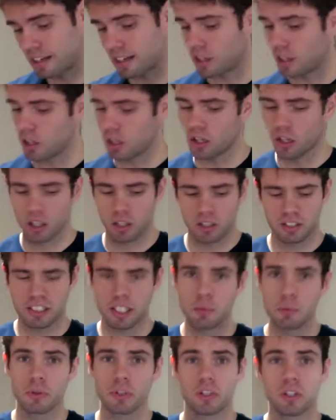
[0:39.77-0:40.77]
are
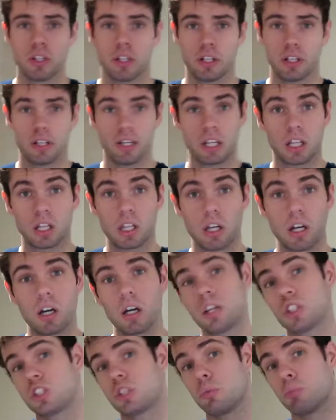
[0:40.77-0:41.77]
typically
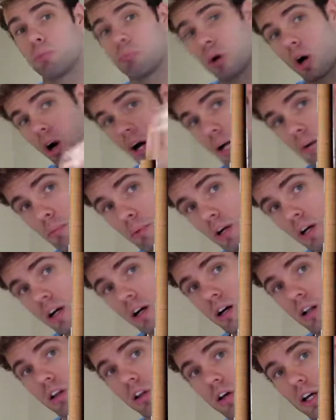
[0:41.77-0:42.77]
large
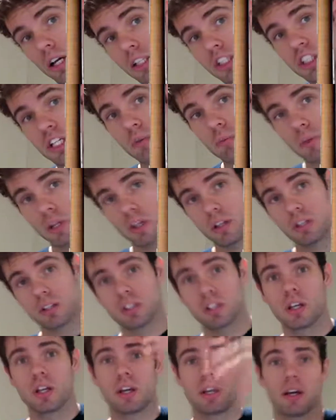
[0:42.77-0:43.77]
pipe-like
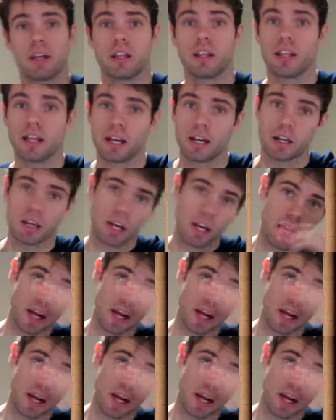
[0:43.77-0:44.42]
chimneys that